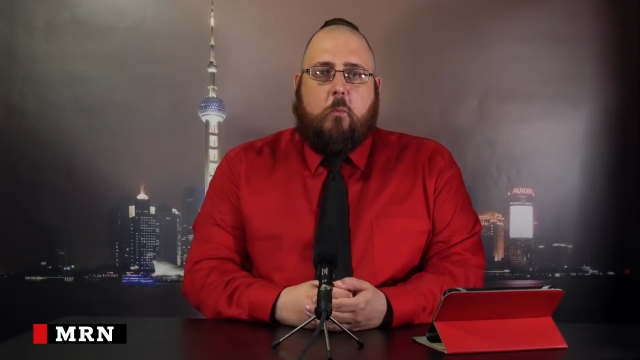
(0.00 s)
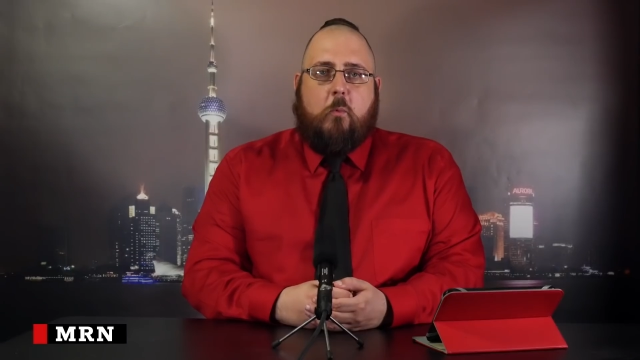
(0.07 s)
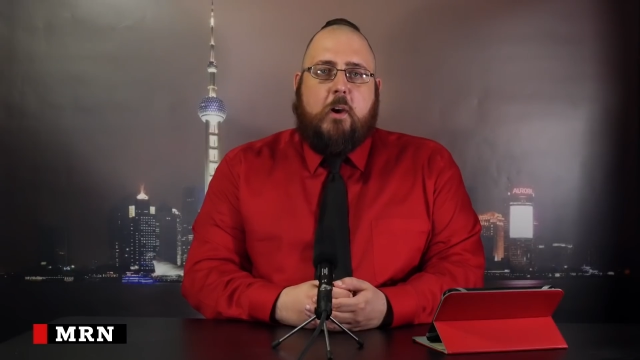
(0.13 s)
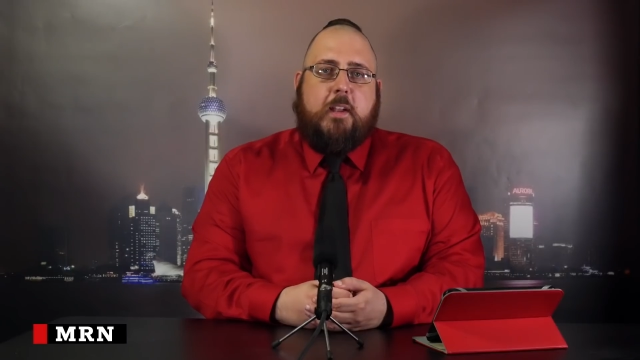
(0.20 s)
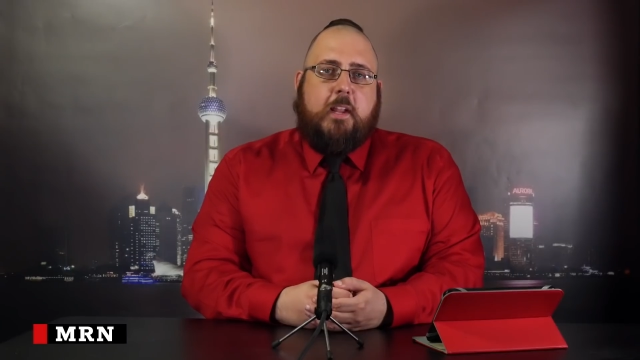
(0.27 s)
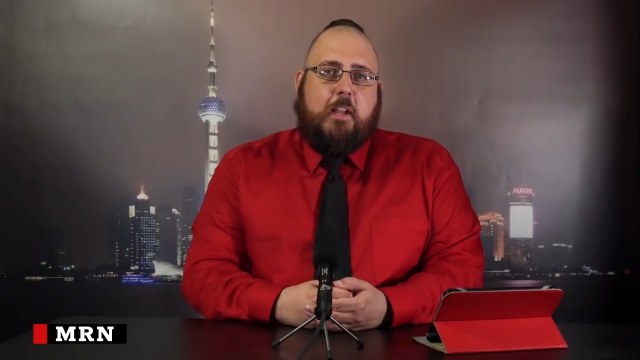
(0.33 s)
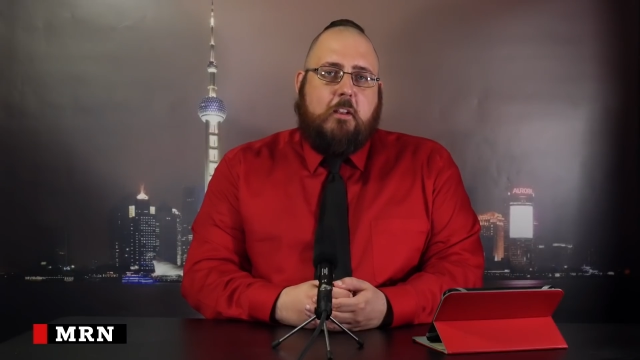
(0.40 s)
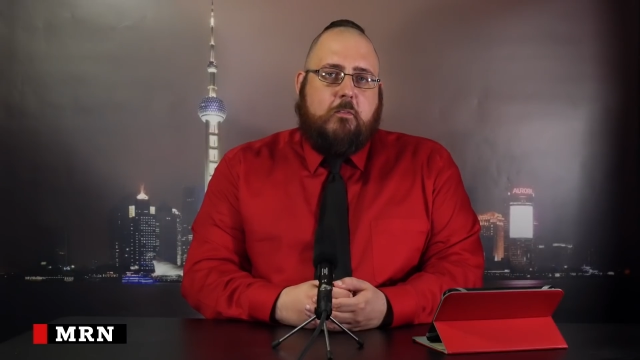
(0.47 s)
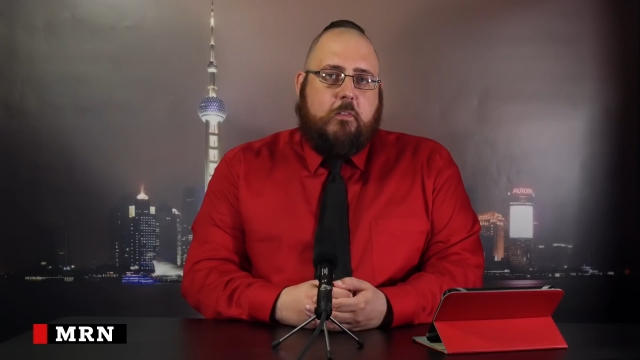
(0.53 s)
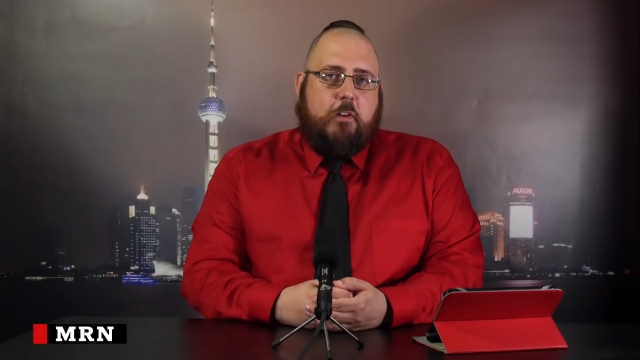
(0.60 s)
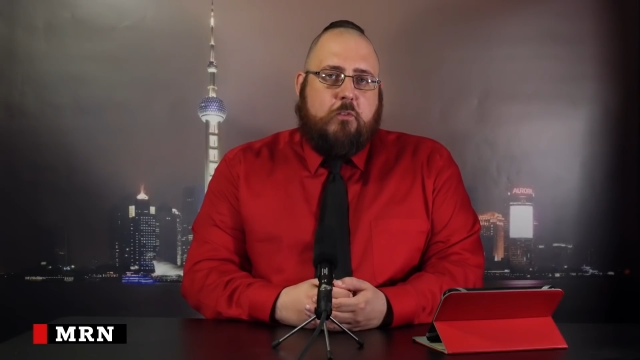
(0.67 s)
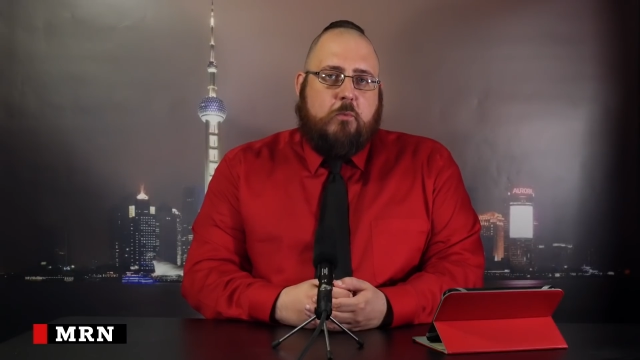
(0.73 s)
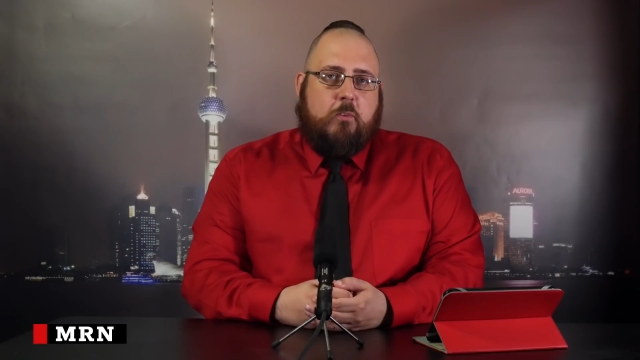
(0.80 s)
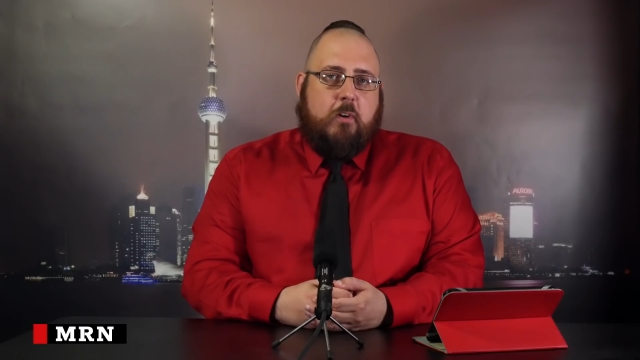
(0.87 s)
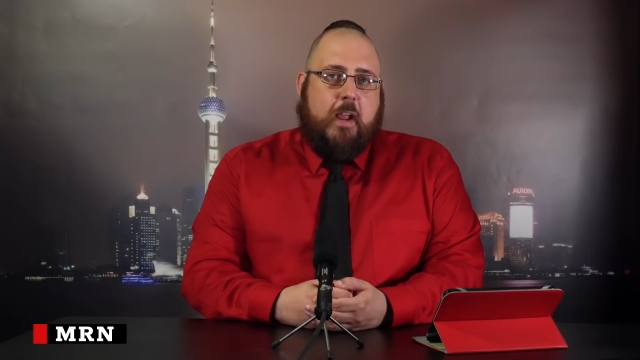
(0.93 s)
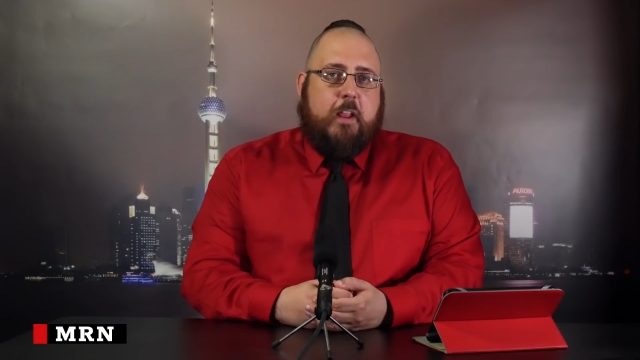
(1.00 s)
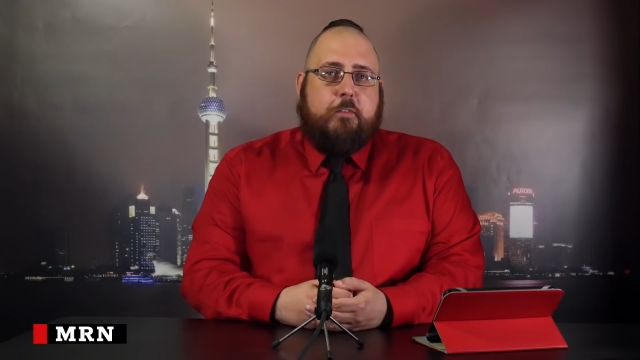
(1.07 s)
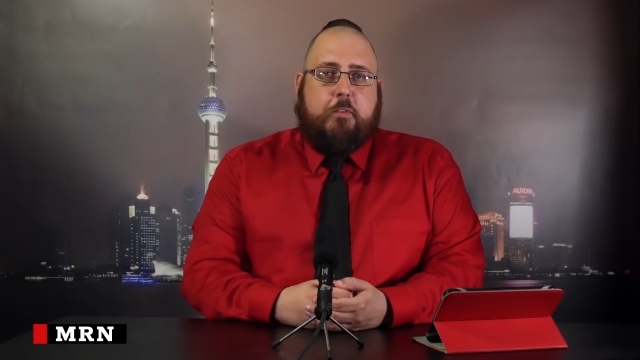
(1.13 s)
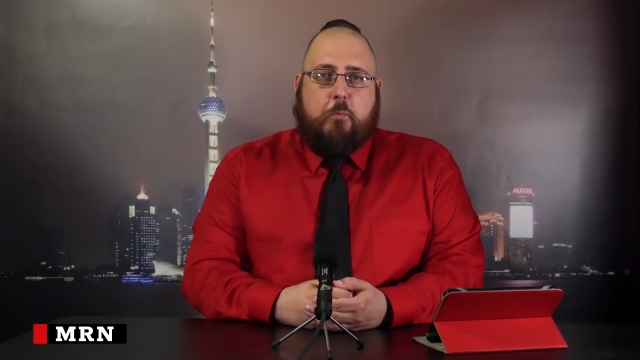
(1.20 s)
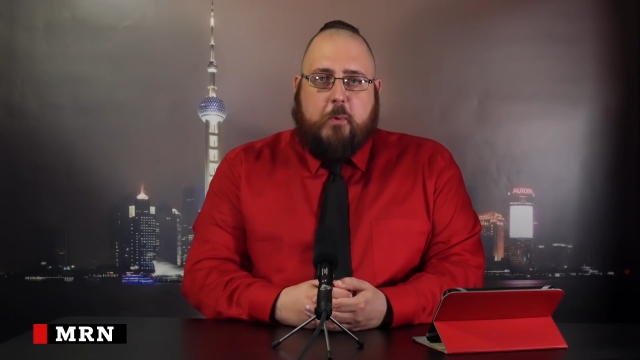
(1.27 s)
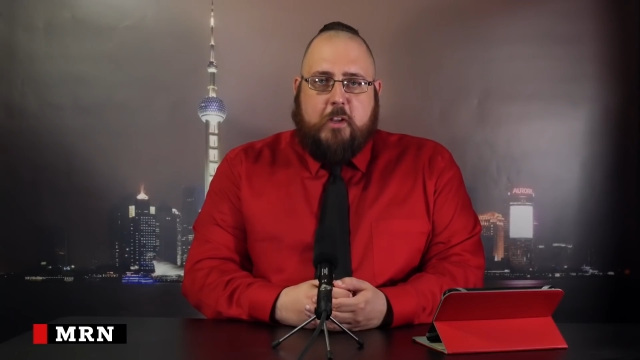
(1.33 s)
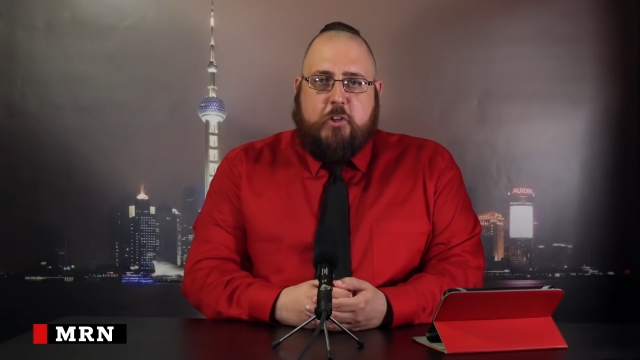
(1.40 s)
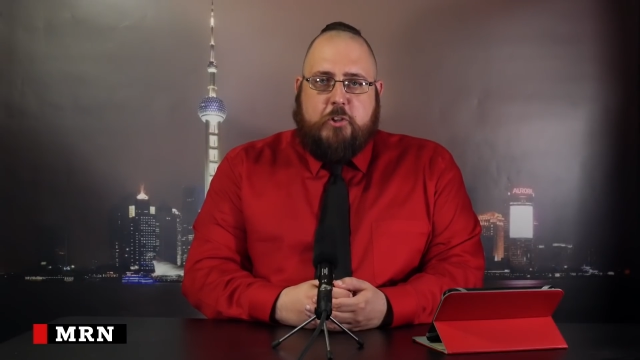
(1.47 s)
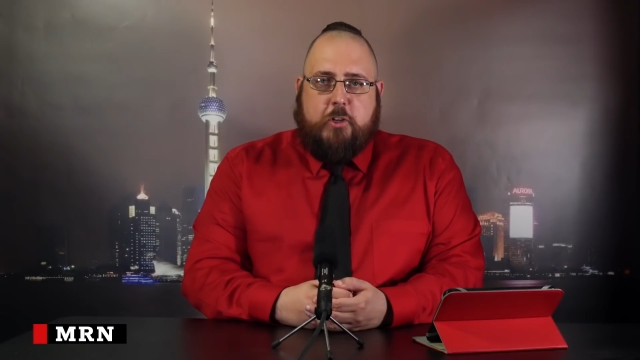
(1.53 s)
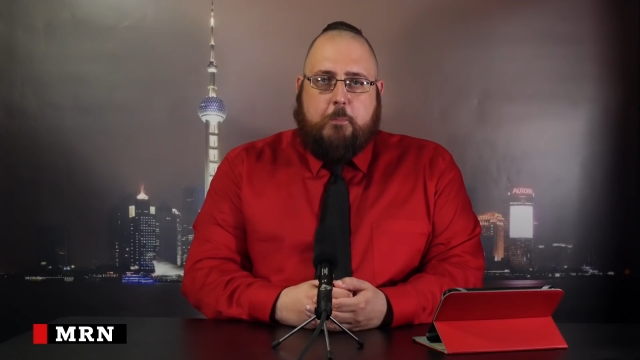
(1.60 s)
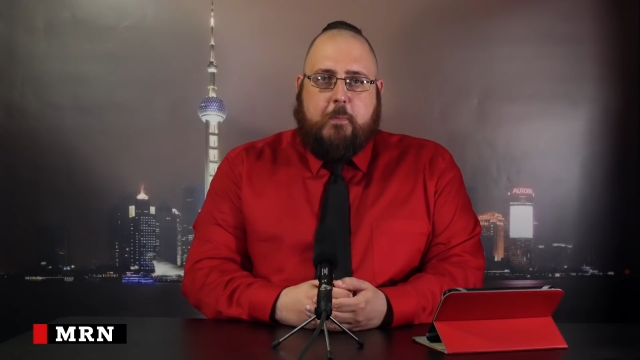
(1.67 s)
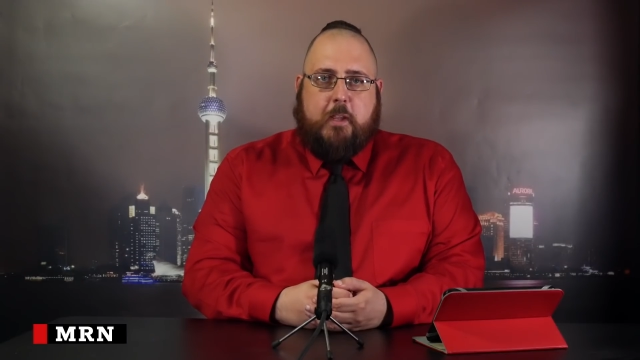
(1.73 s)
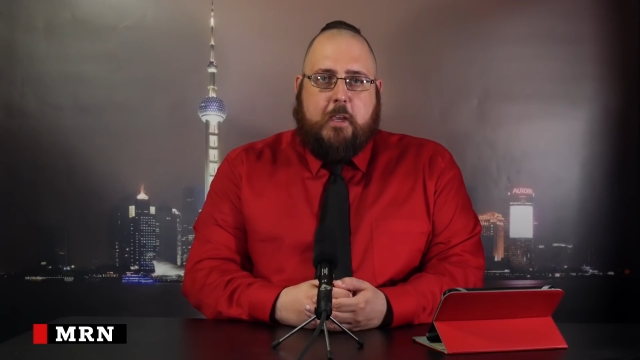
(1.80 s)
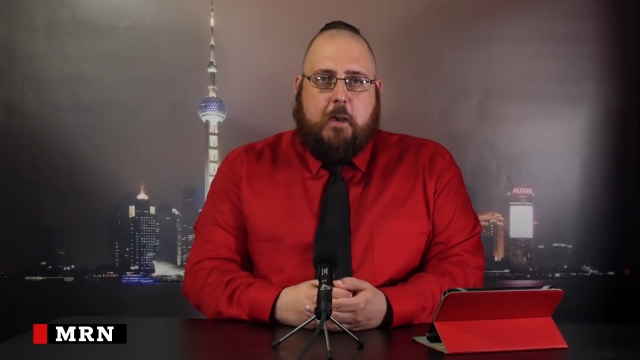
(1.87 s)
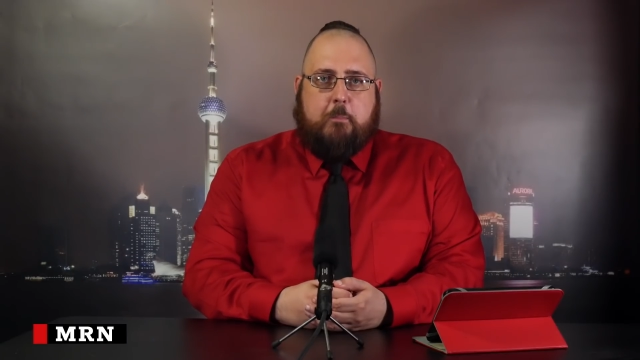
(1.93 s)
One individual and three shipping